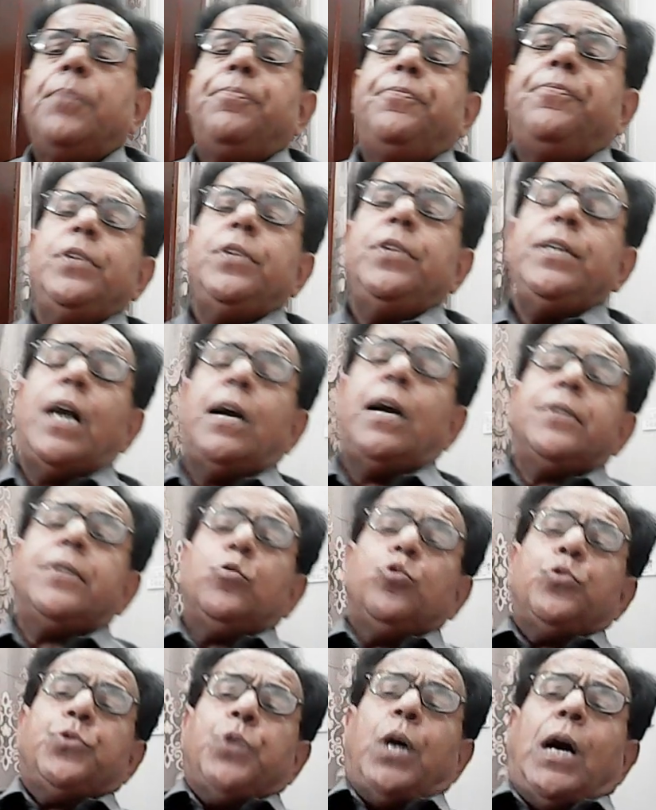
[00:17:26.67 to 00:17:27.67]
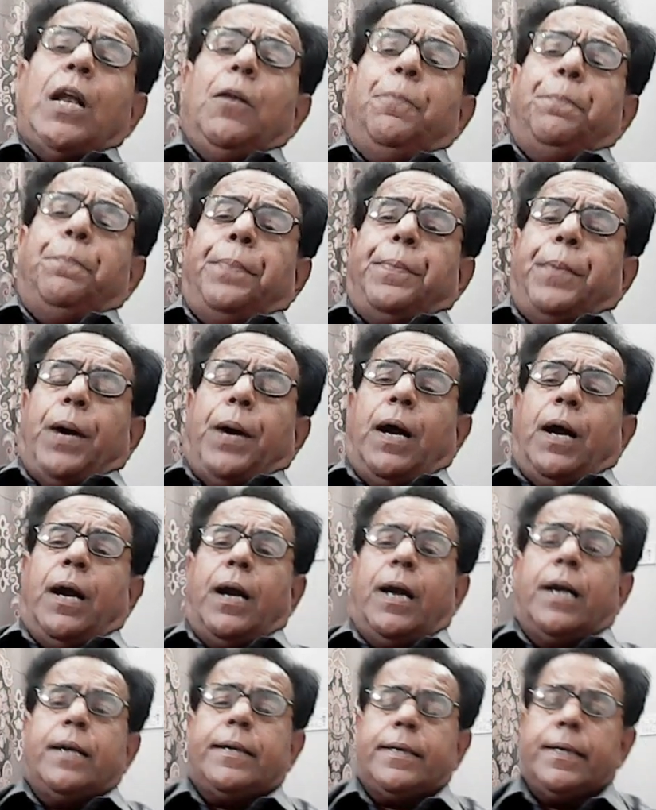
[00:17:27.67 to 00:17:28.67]
in order to solve
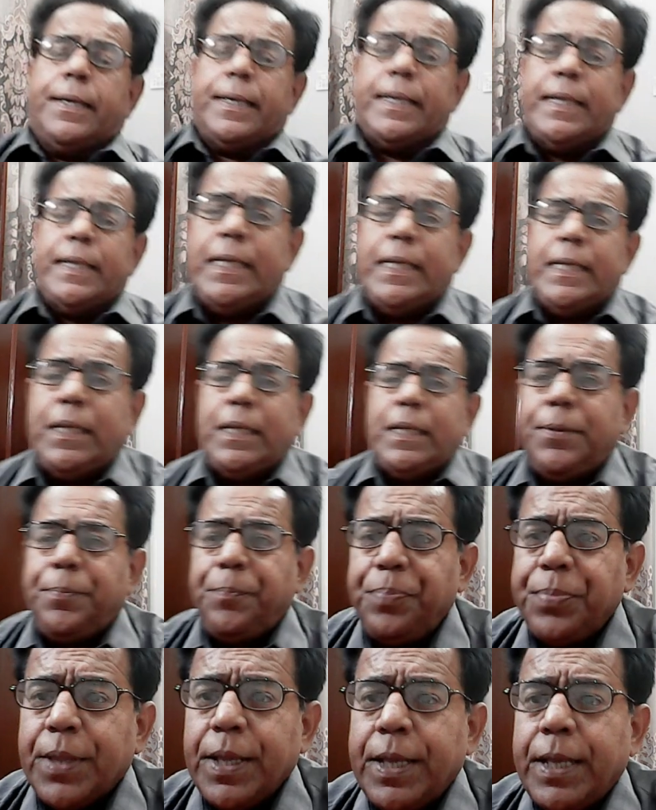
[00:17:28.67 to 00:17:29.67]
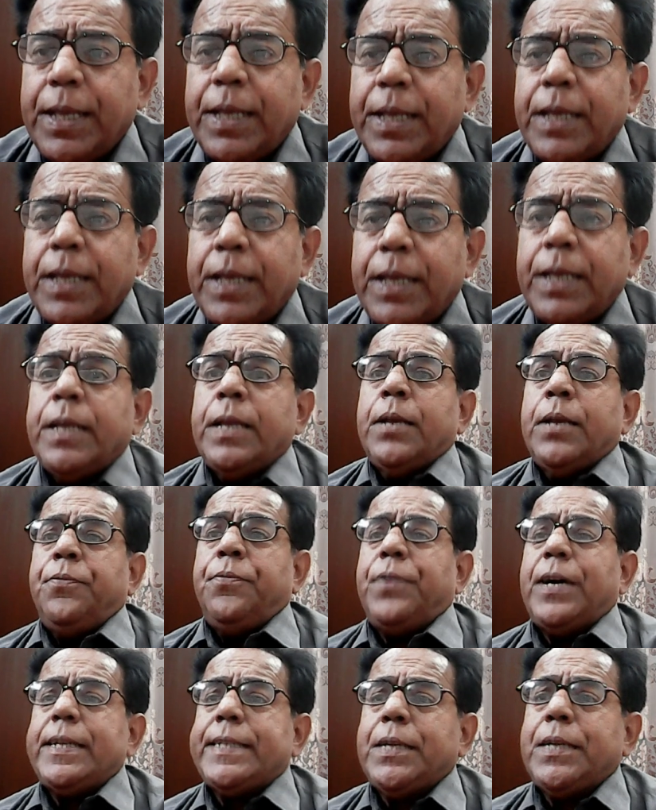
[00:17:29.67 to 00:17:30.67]
part D,
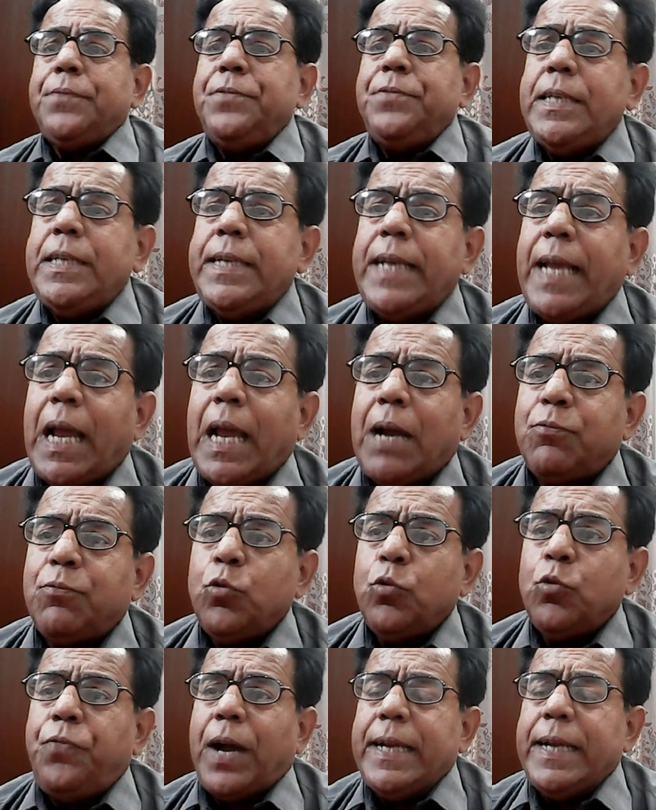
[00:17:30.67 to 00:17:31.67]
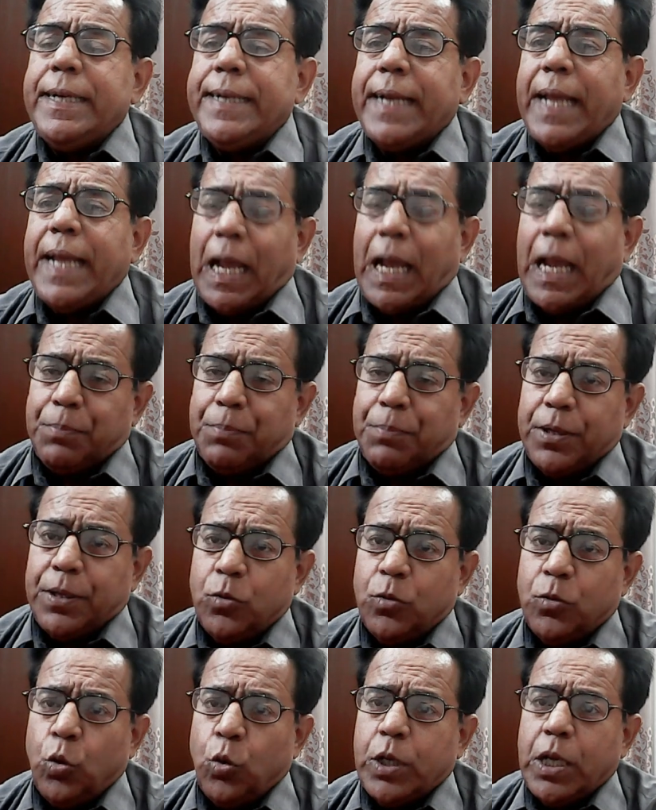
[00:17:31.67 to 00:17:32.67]
first we have to find M.
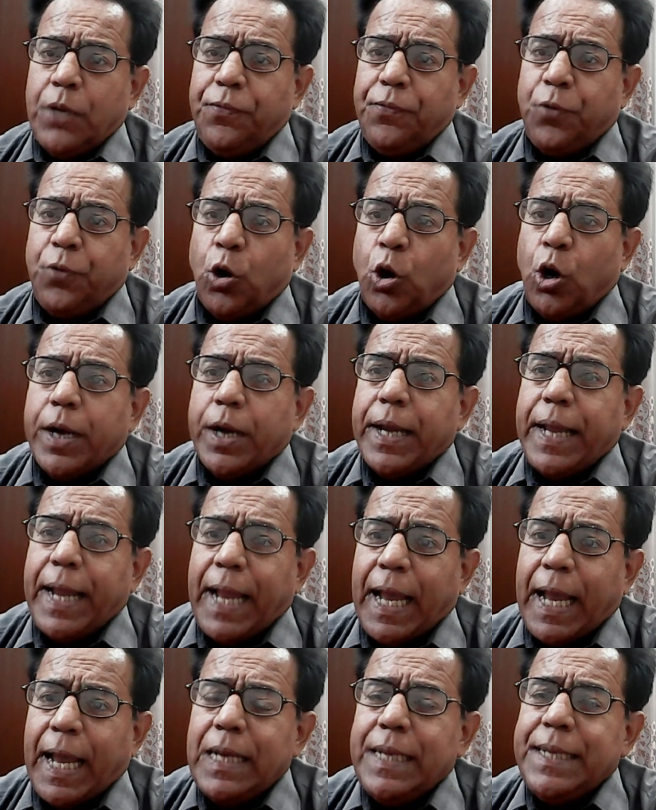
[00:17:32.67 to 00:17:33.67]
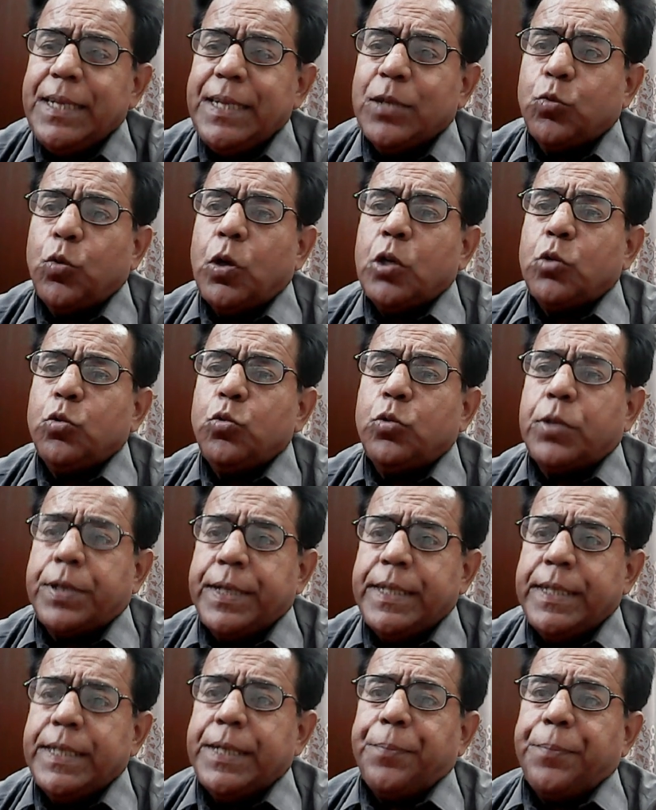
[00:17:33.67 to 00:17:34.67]
Okay, for L equal to
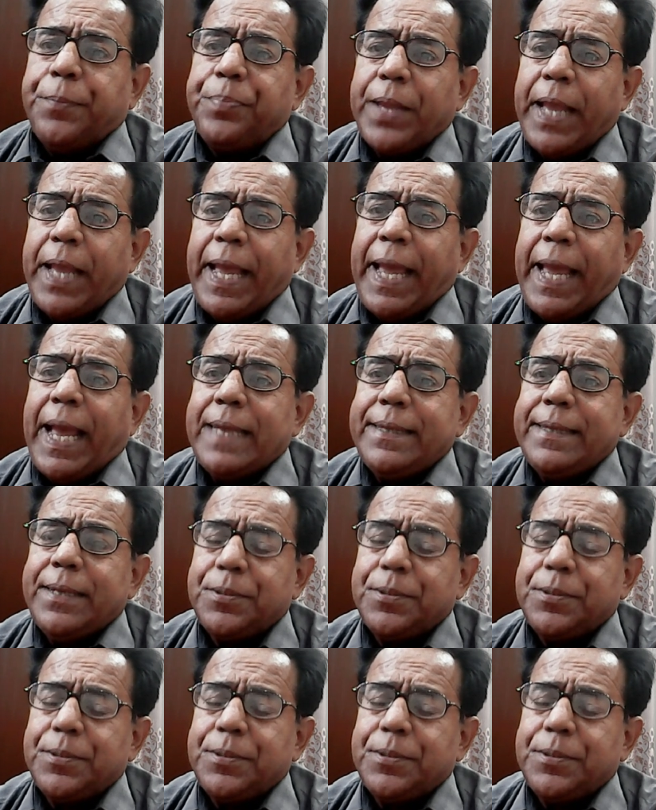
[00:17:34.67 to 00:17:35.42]
3, as